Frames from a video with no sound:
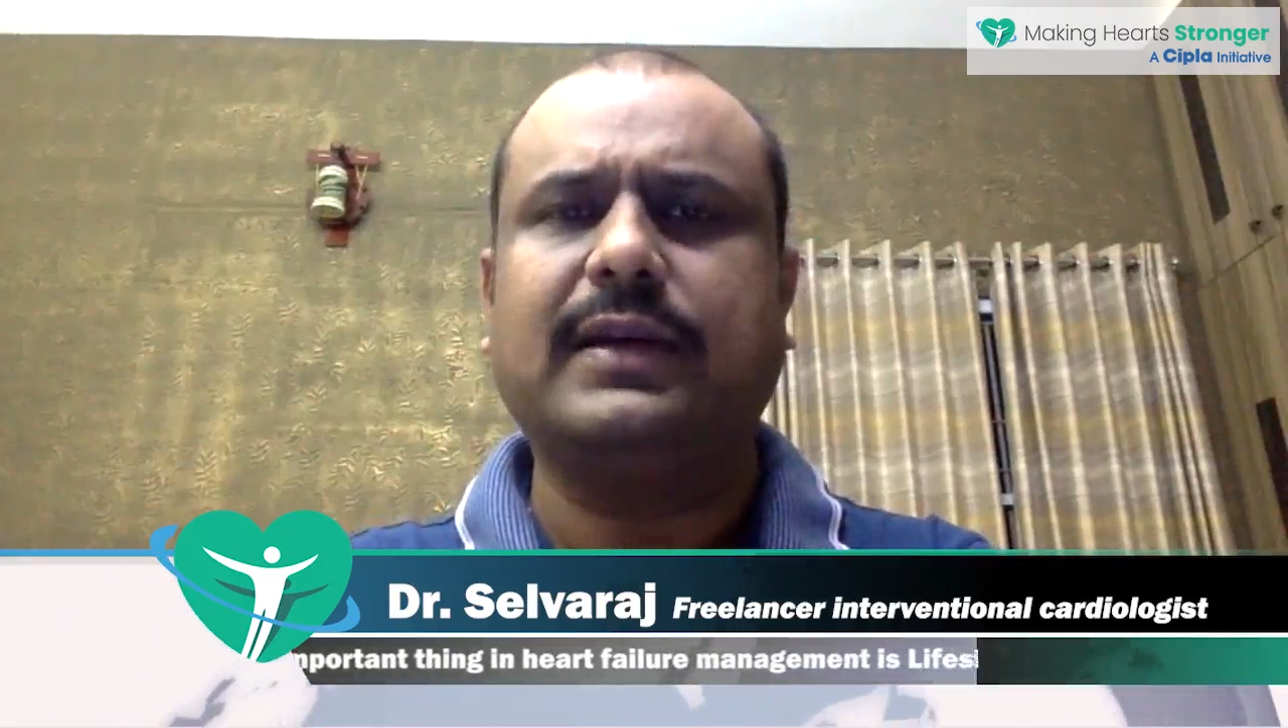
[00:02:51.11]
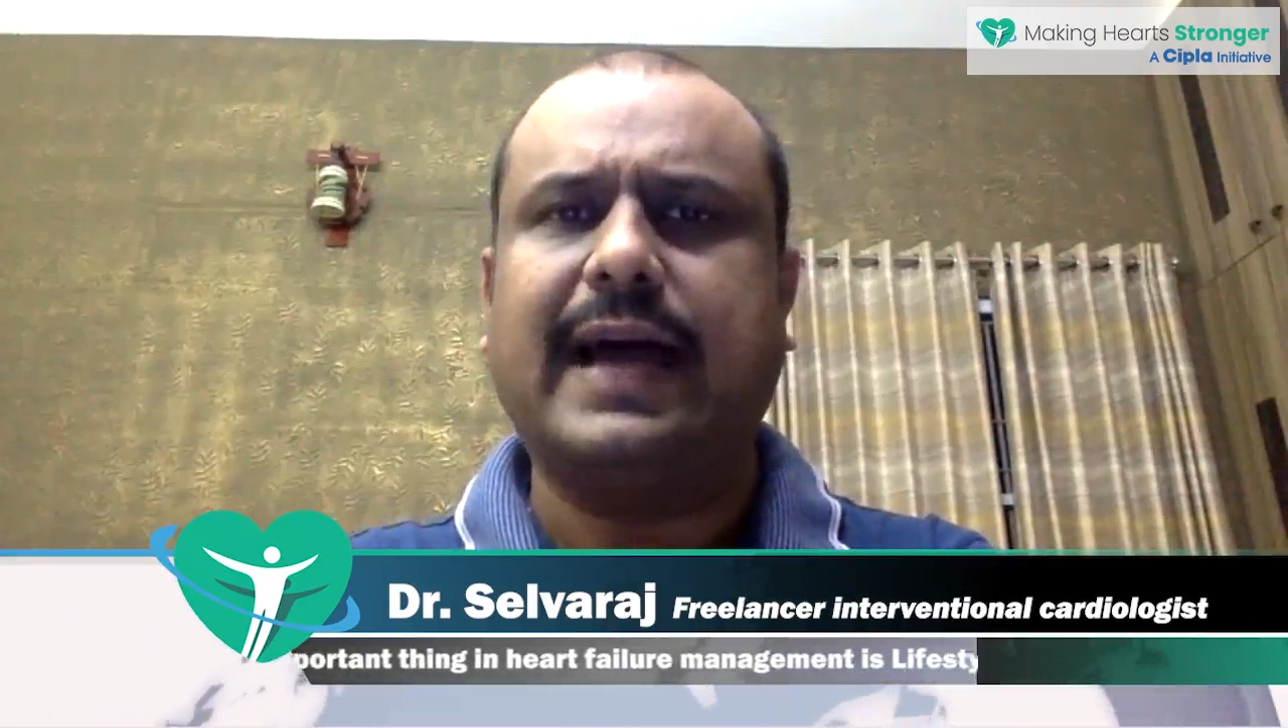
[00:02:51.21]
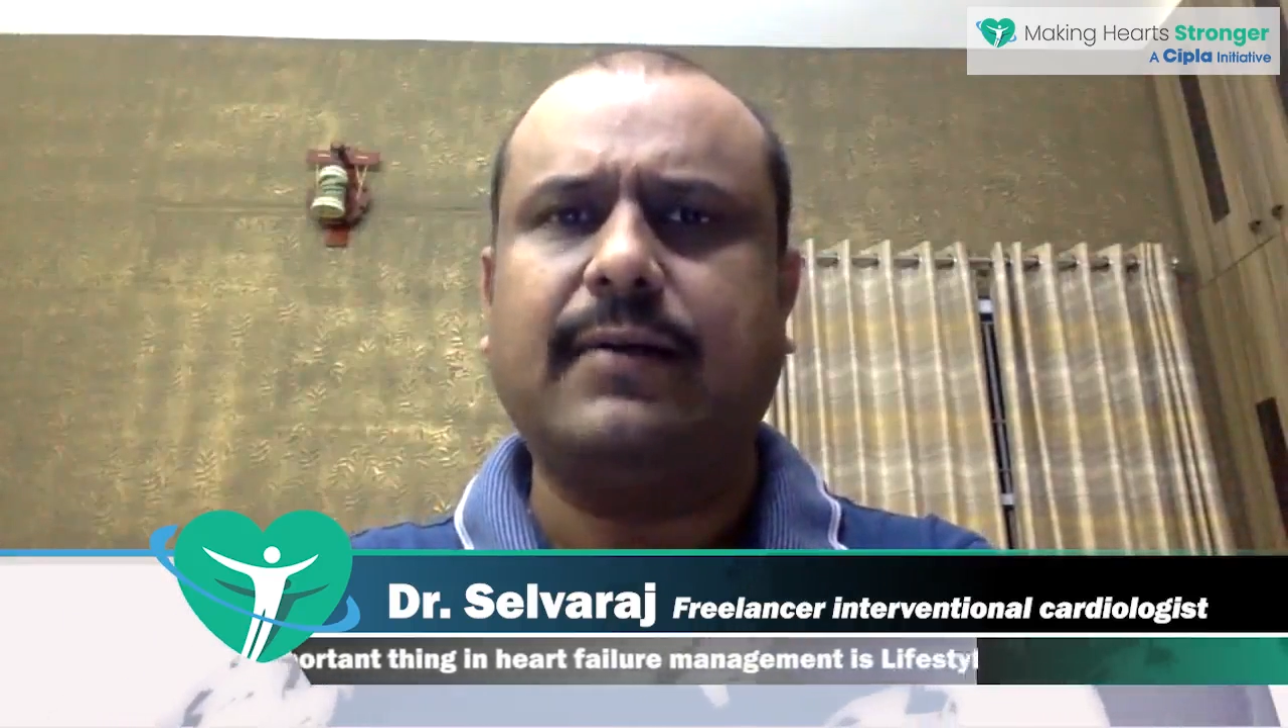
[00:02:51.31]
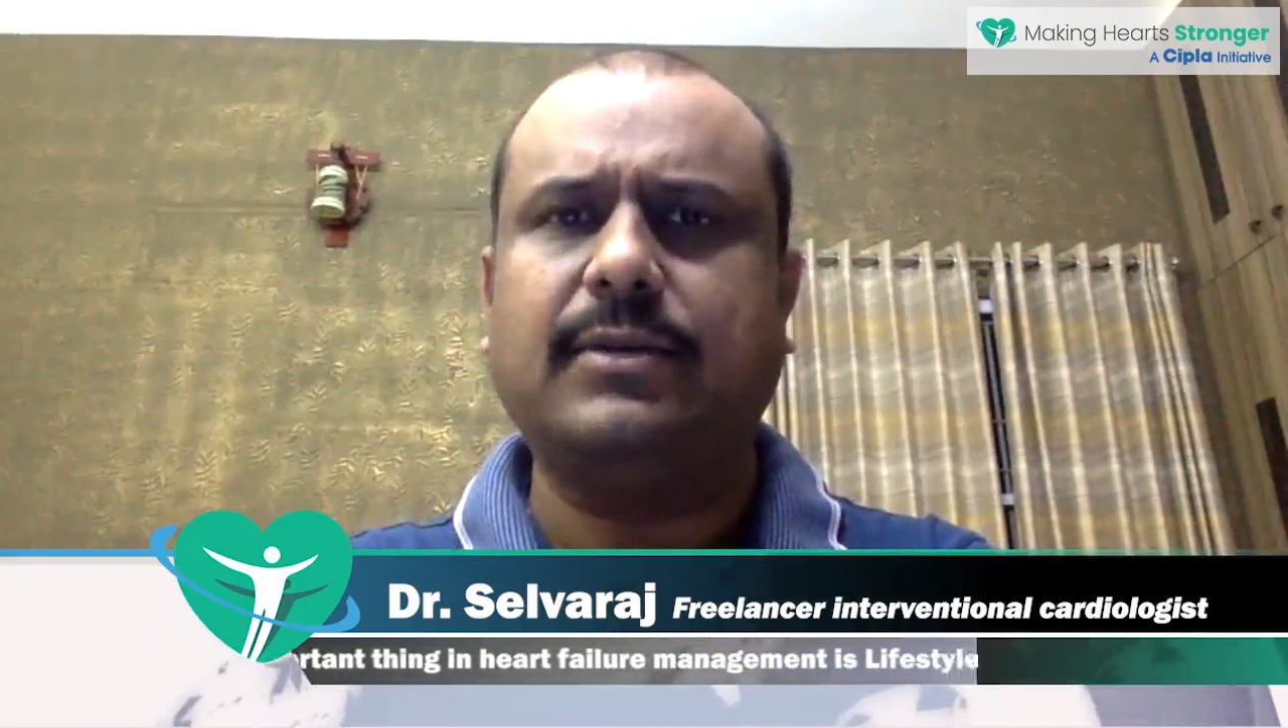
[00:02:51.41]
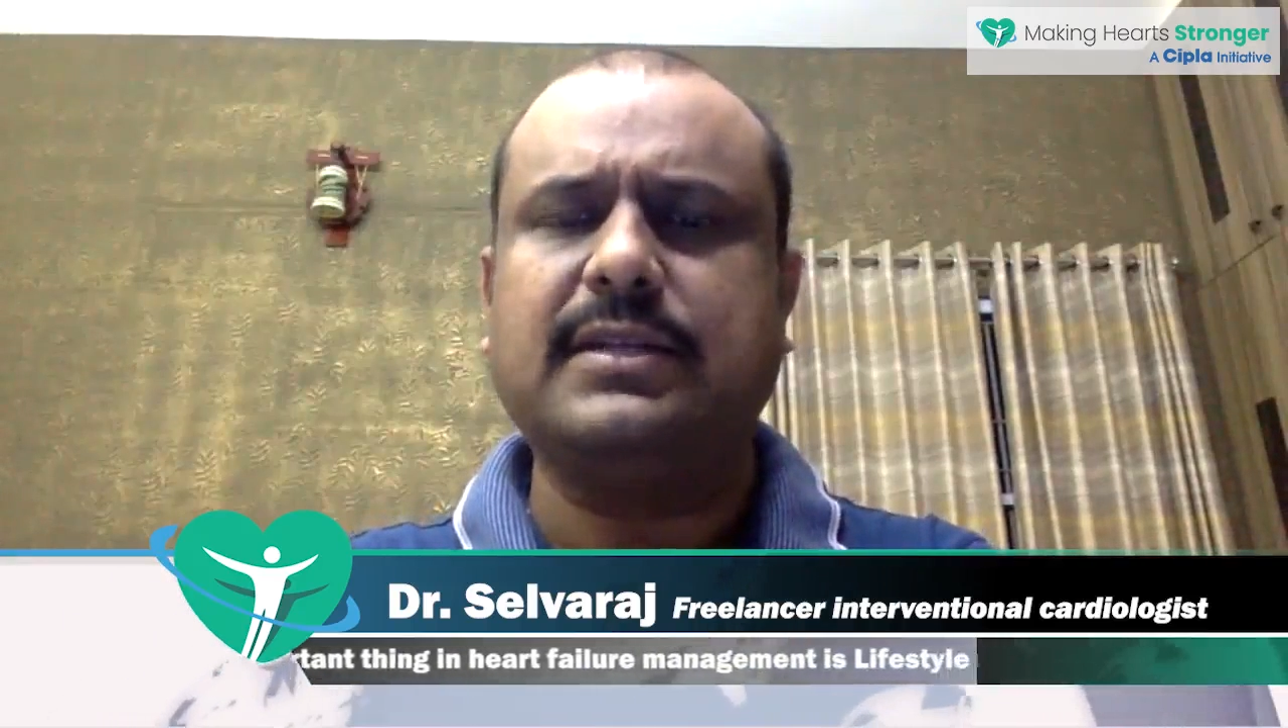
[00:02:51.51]

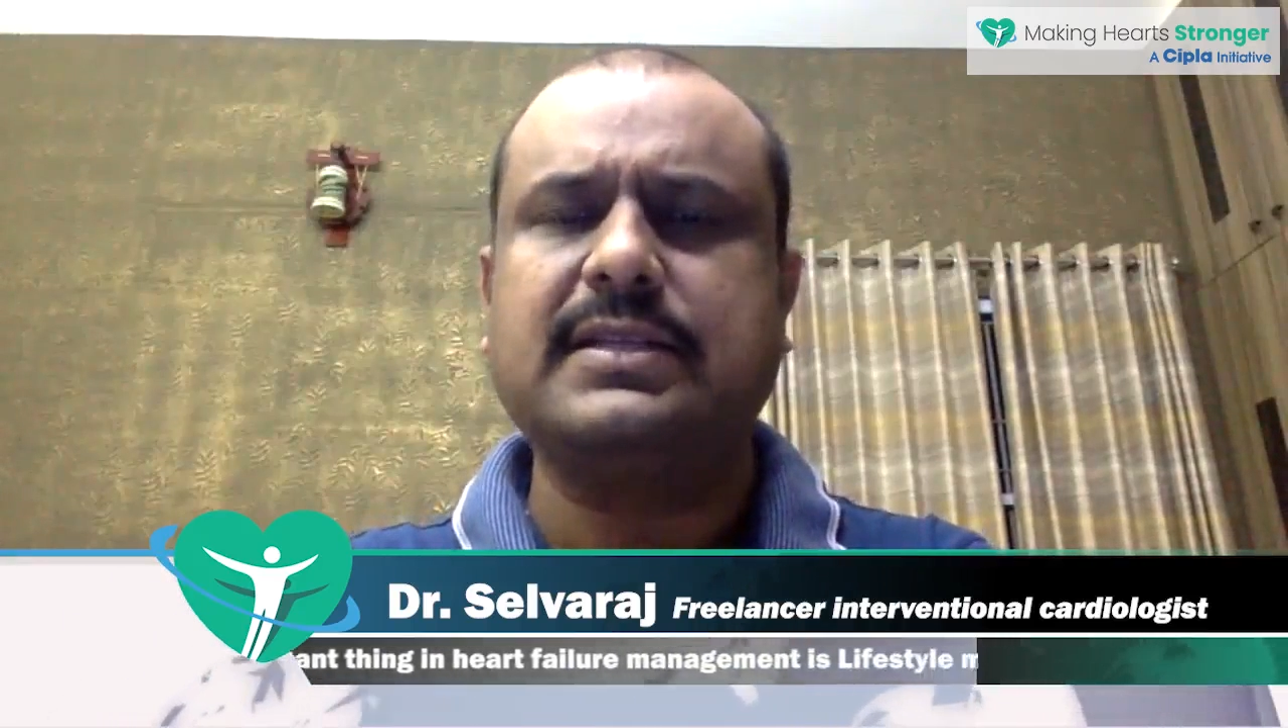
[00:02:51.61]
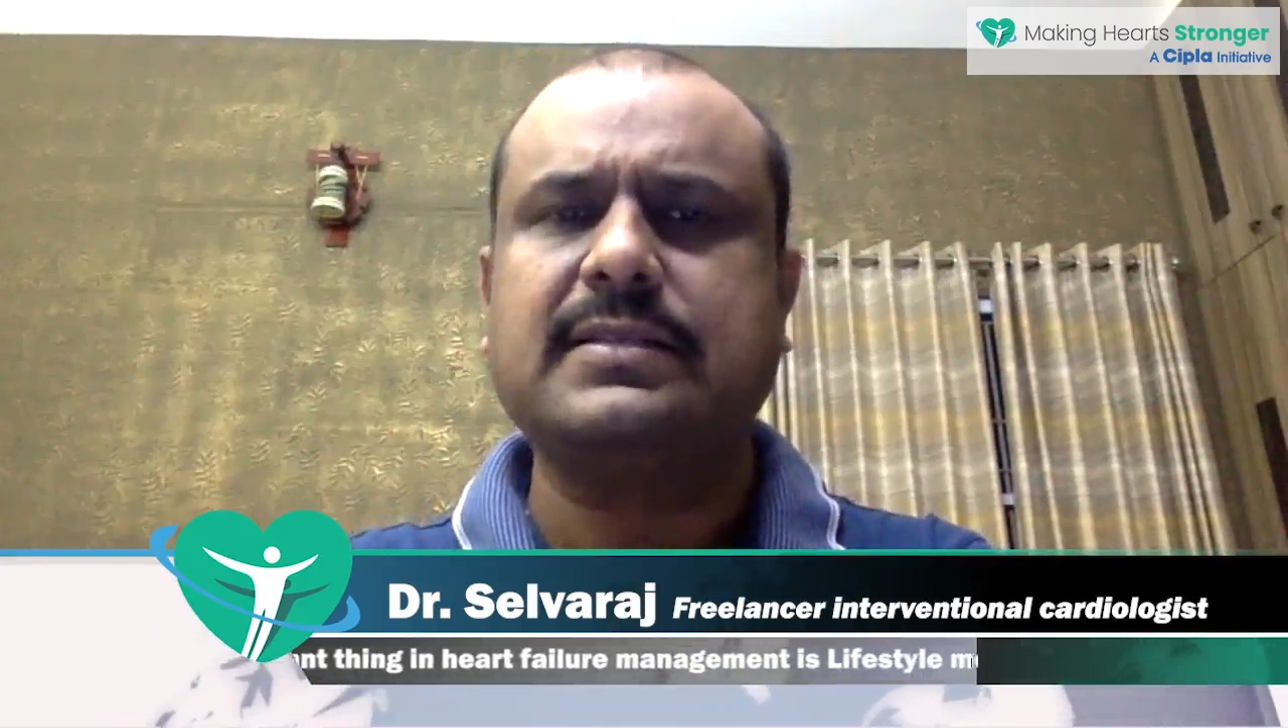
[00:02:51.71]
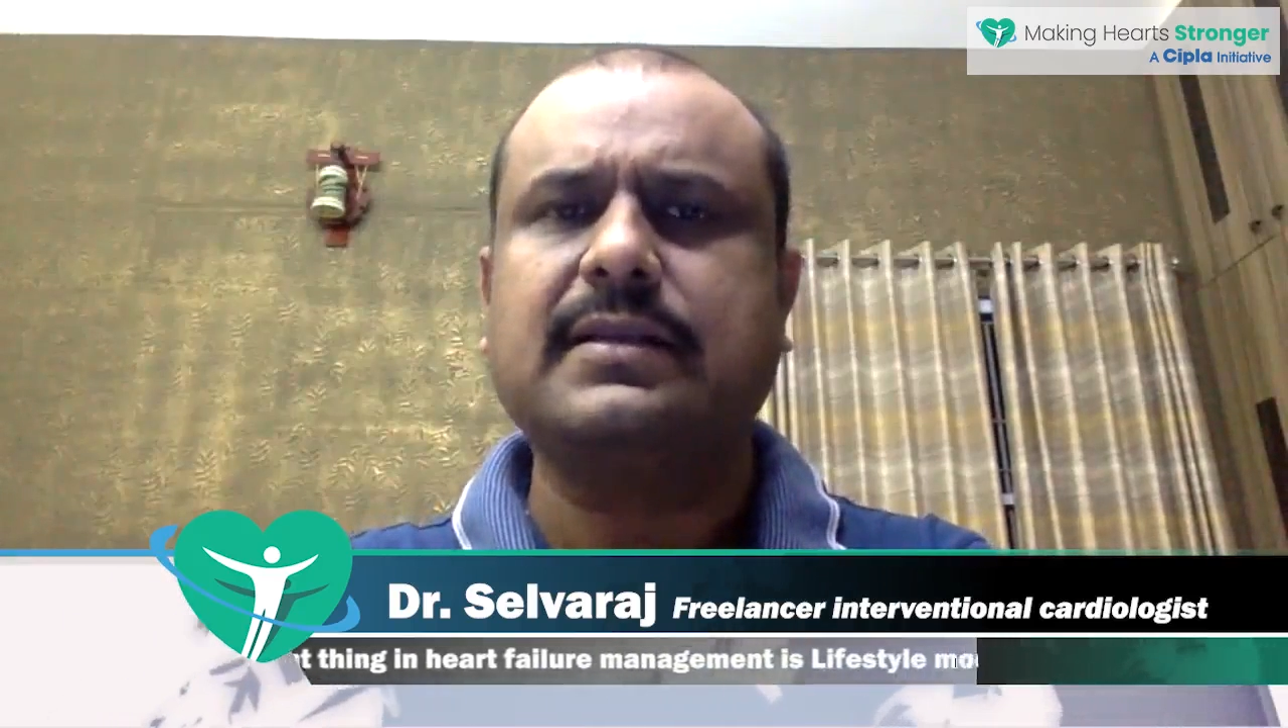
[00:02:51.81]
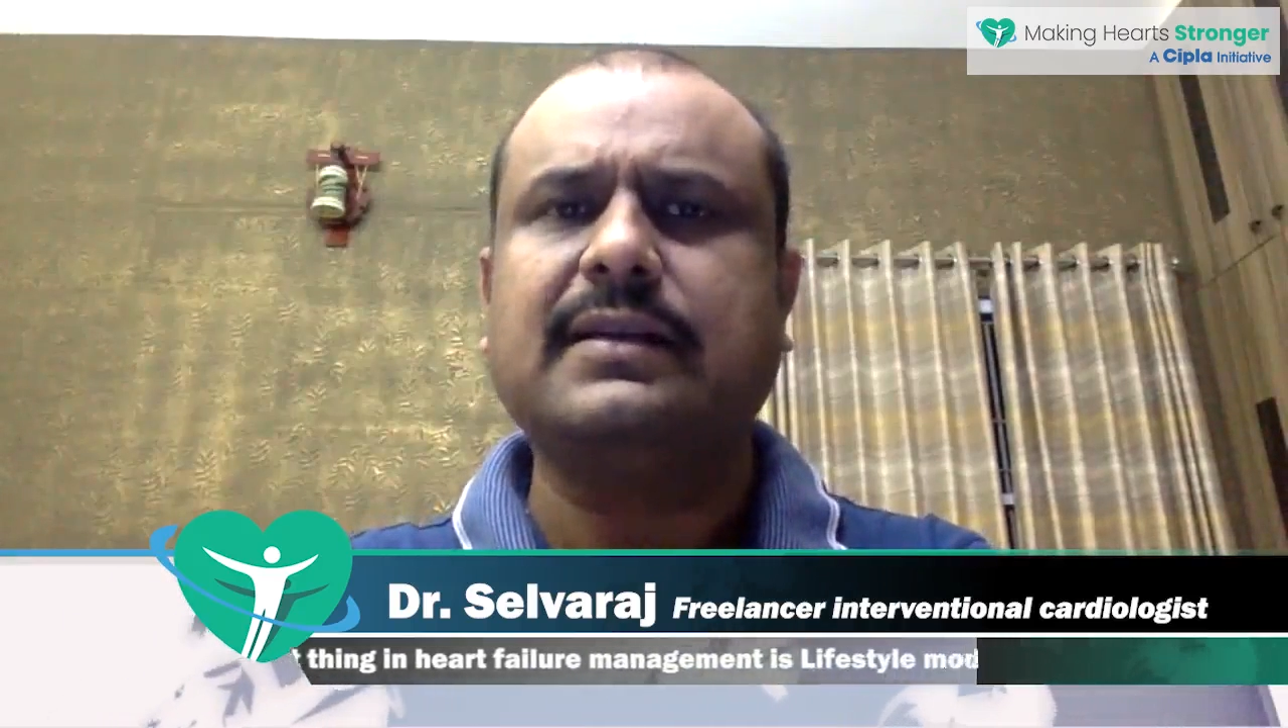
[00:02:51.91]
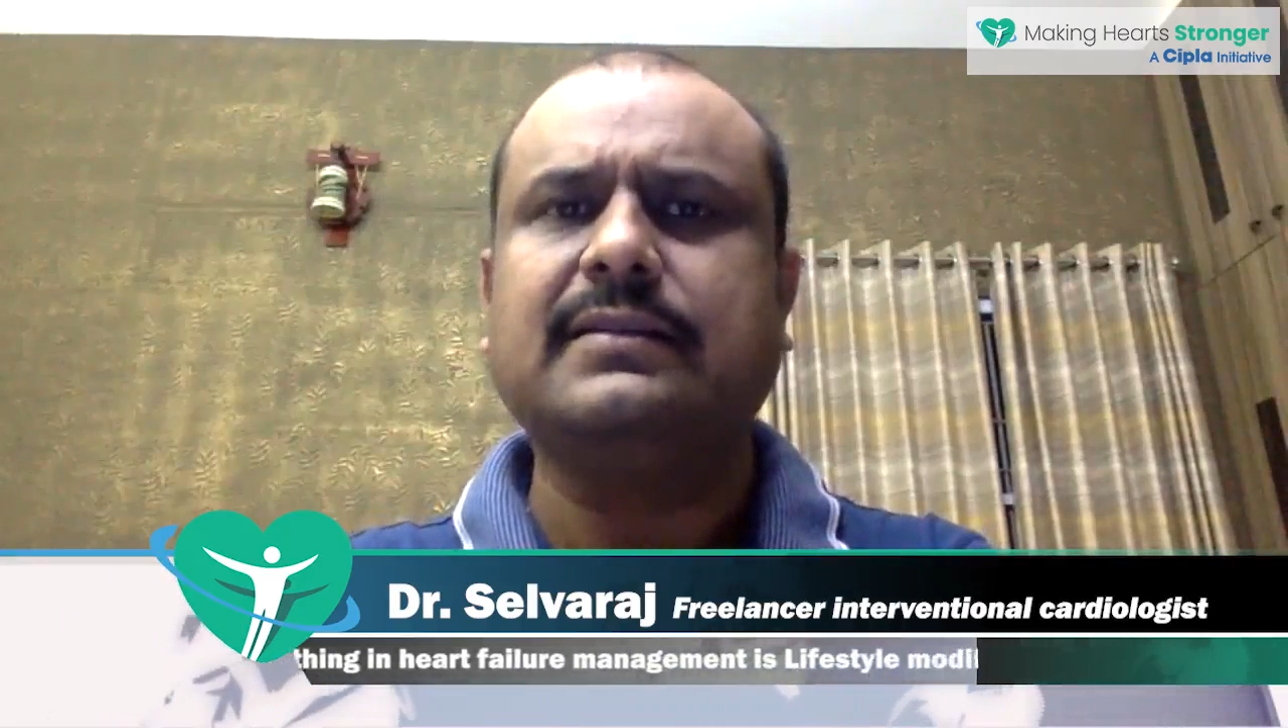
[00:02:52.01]
diabetes,